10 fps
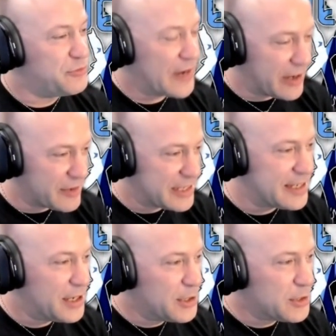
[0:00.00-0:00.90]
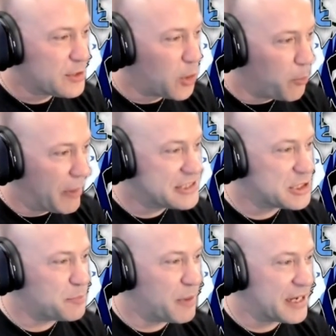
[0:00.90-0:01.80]
very low
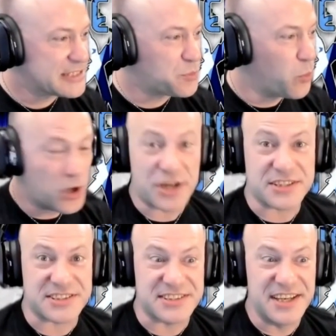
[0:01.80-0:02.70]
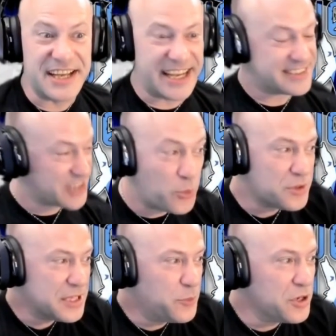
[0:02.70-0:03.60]
budget, but it works. It
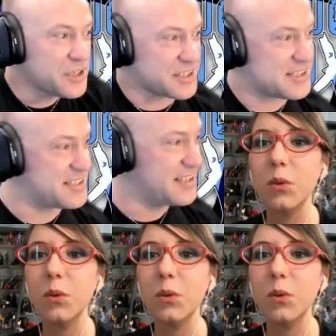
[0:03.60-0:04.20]
totally works.